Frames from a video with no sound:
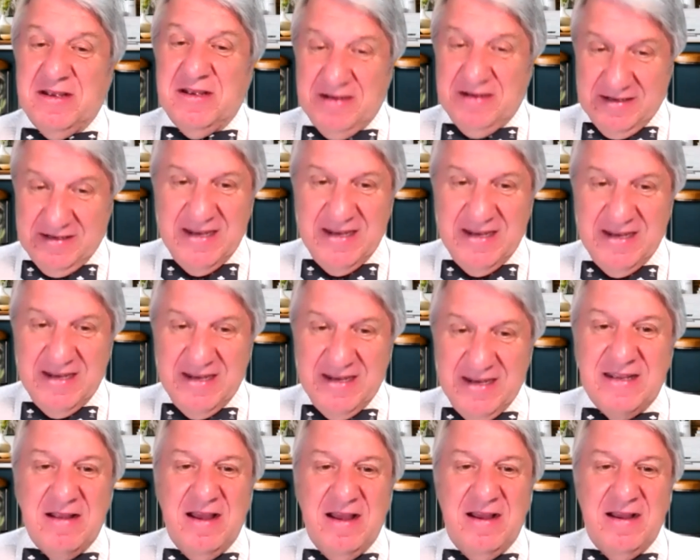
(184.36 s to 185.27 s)

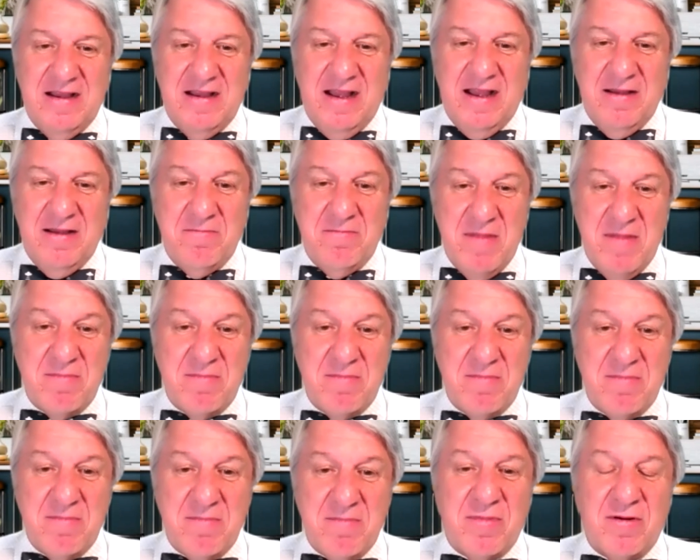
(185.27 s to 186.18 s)
again, a
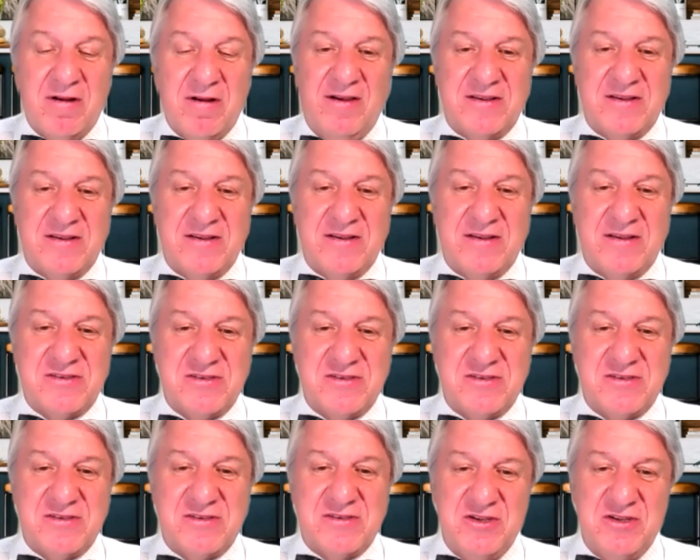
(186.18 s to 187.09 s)
member of
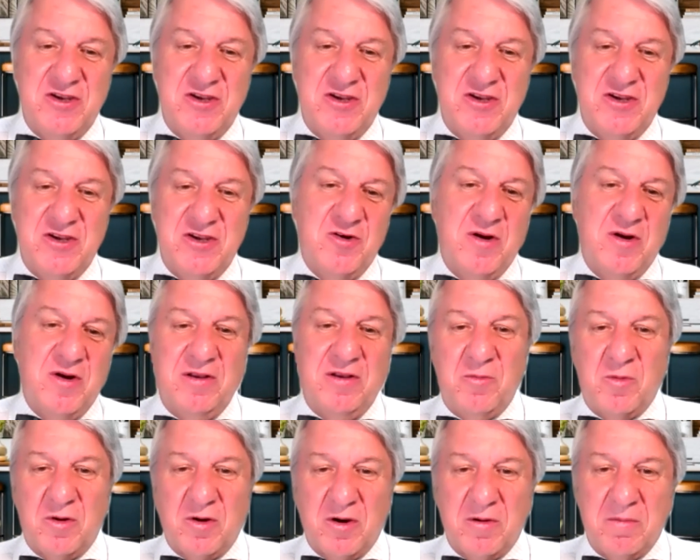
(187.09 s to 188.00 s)
SCU, and
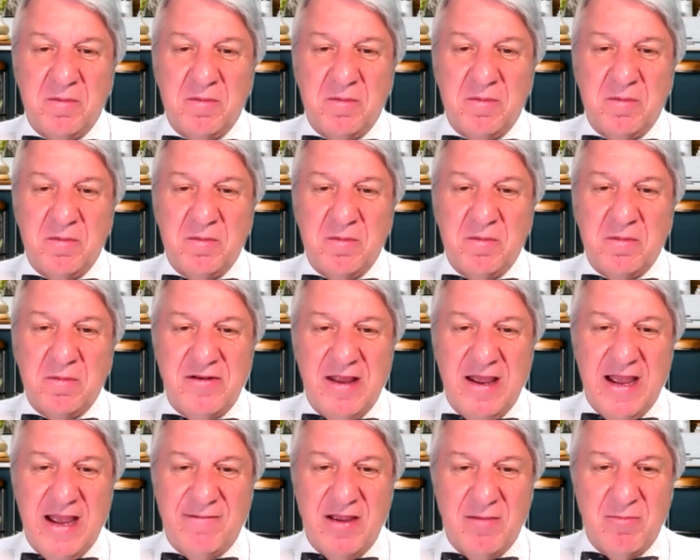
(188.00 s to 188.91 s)
we're glad to
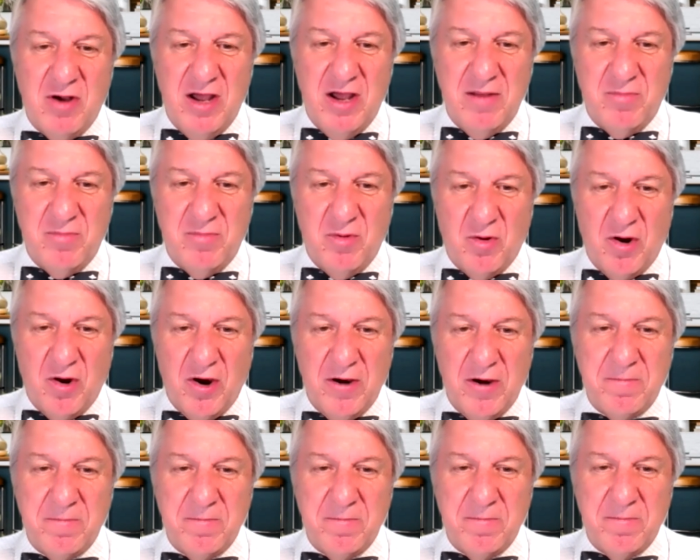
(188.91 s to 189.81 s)
have him on board.
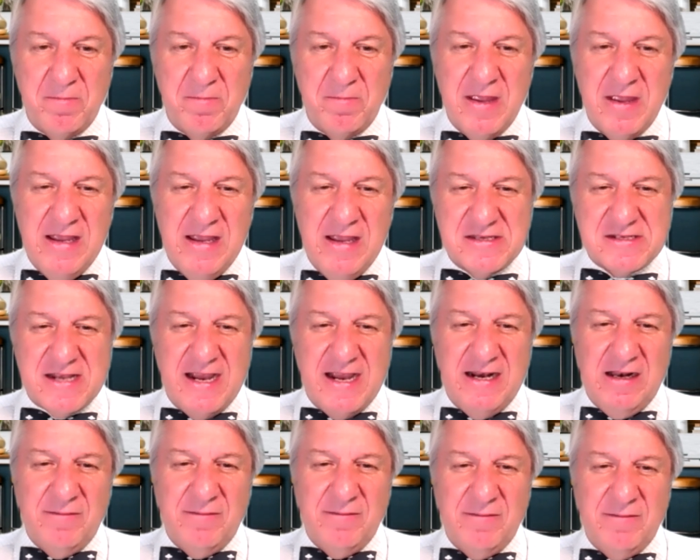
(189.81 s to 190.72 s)
His title of
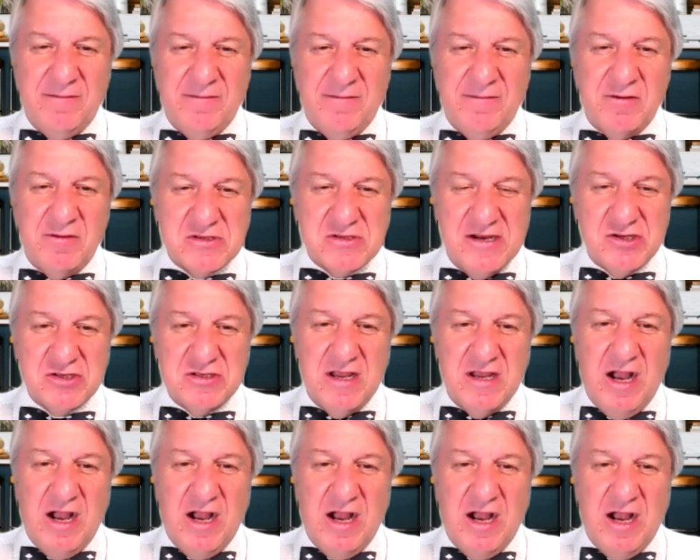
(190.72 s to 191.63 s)
his presentation,
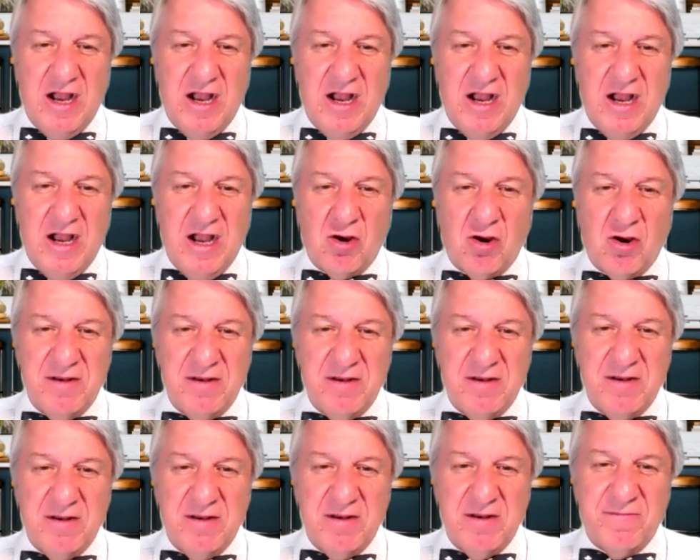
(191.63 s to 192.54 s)
A
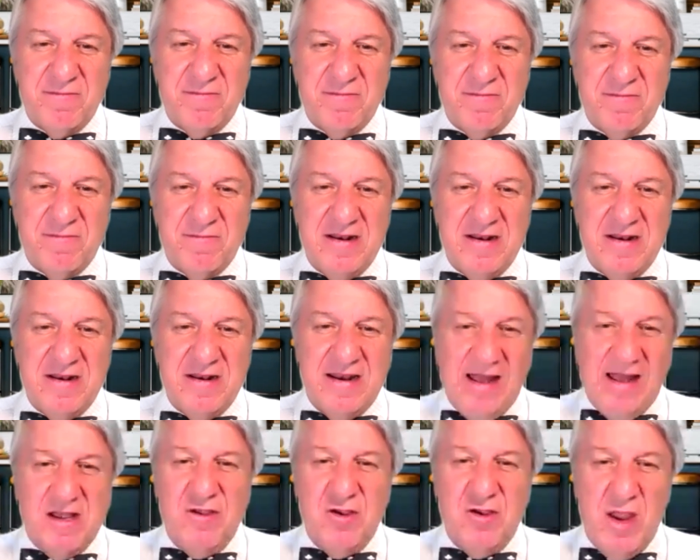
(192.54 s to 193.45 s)
Cost-Benefit Analysis
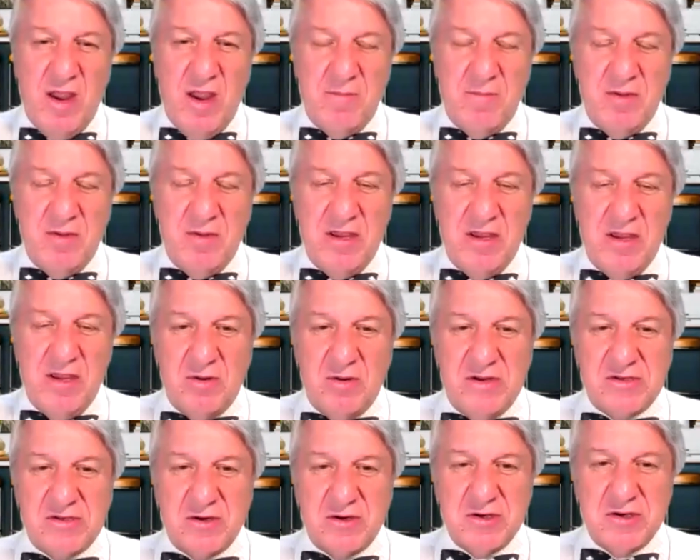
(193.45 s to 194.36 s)
of UAP
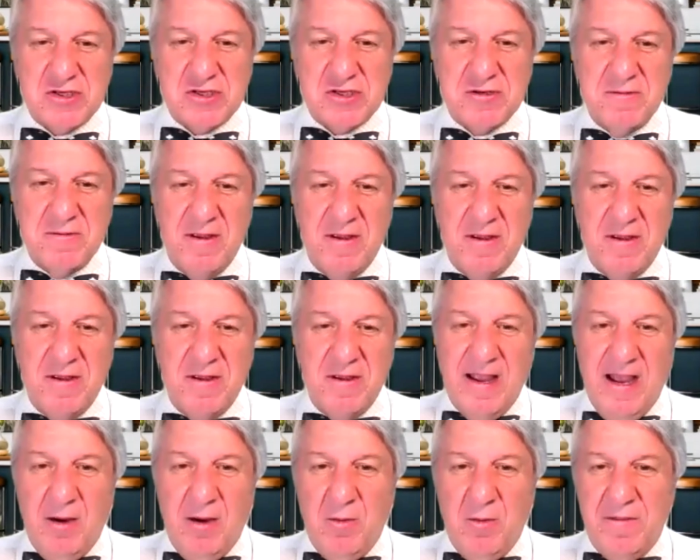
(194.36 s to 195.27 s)
Research.
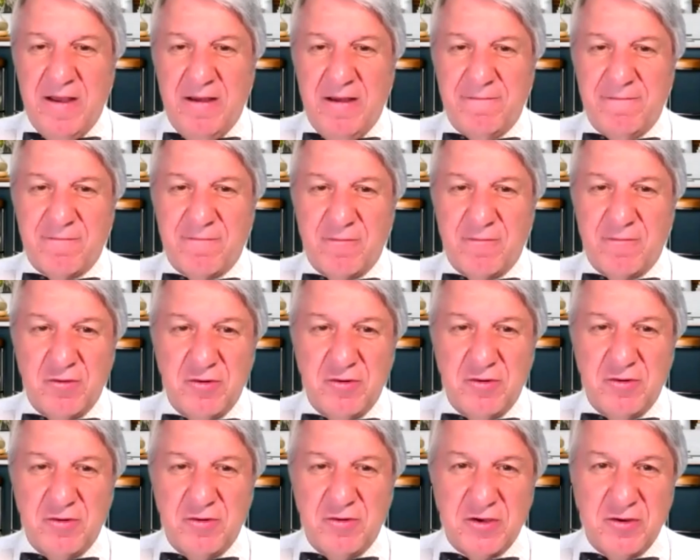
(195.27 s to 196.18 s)
And without further
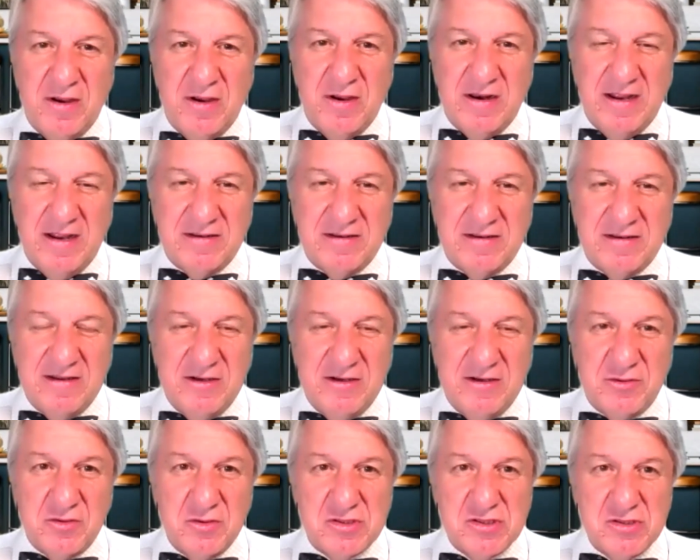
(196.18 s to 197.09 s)
ado, I'd like to
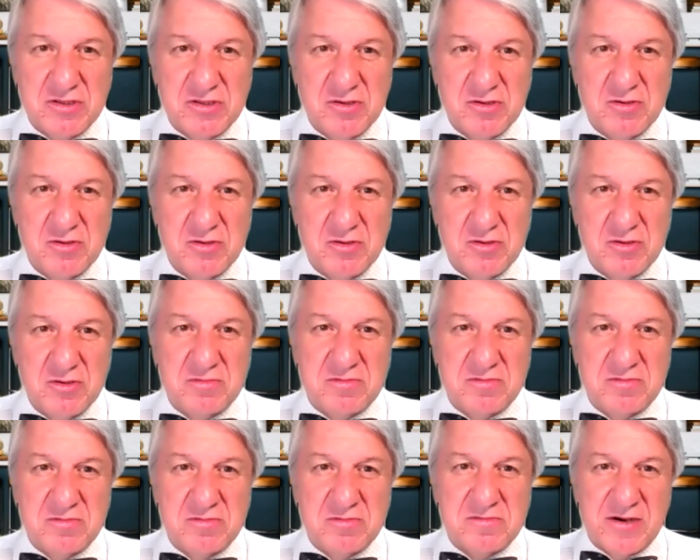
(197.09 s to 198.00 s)
introduce you,
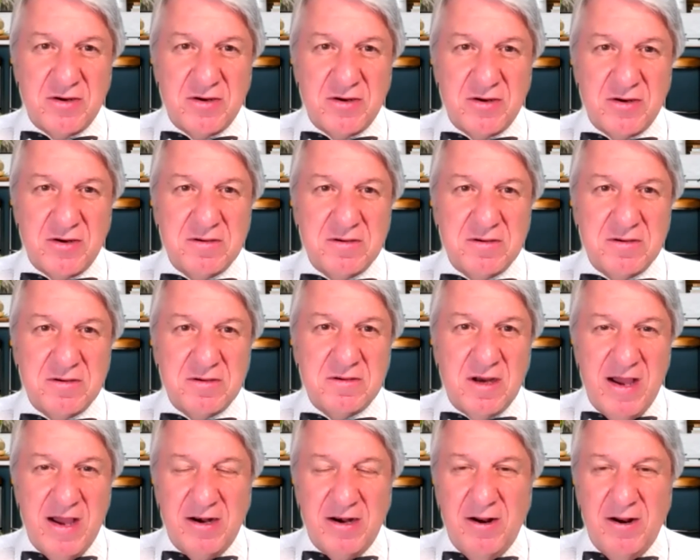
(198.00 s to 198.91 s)
Dr.
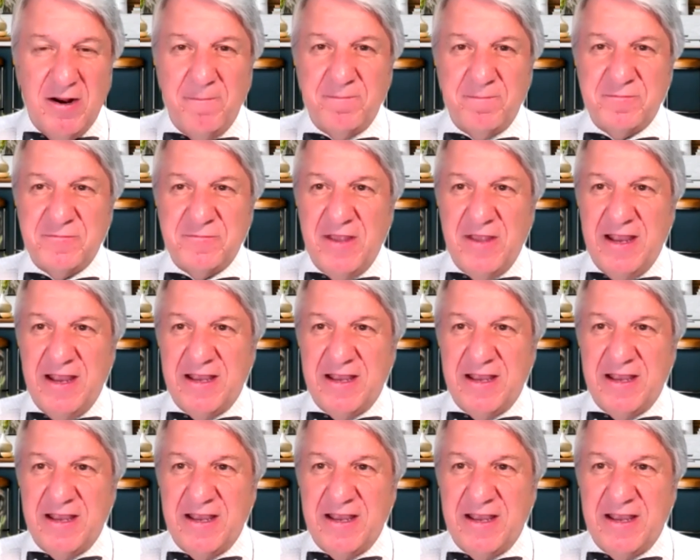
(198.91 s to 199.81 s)
Colombano. Take it
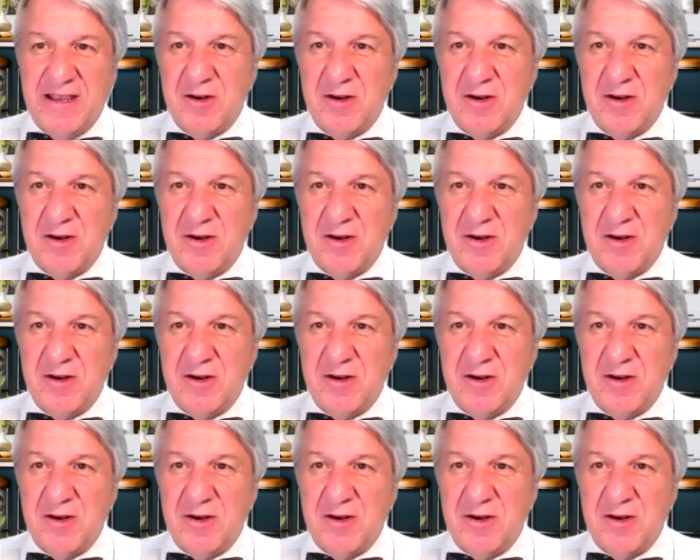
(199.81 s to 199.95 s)
away.